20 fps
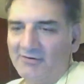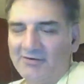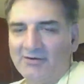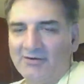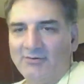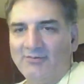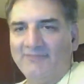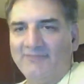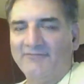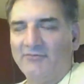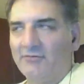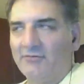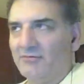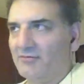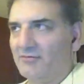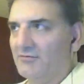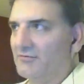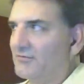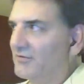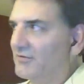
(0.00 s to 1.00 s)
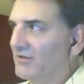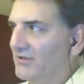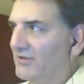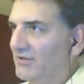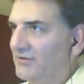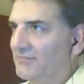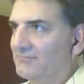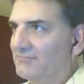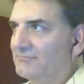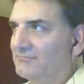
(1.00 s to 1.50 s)
However,
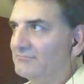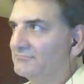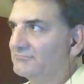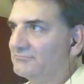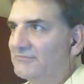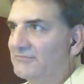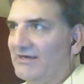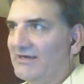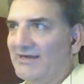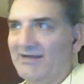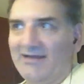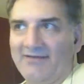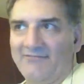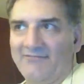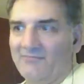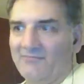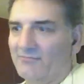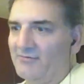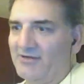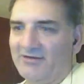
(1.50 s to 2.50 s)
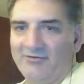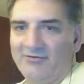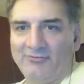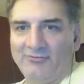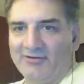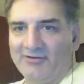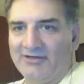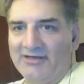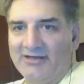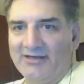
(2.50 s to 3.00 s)
I ran into
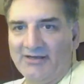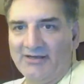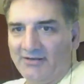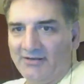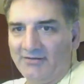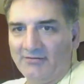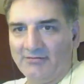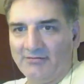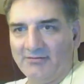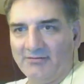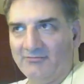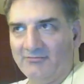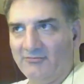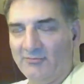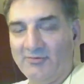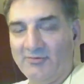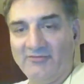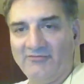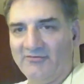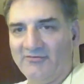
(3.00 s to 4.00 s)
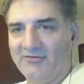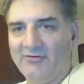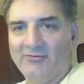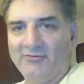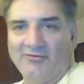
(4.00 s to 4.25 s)
a guy 2 months ago.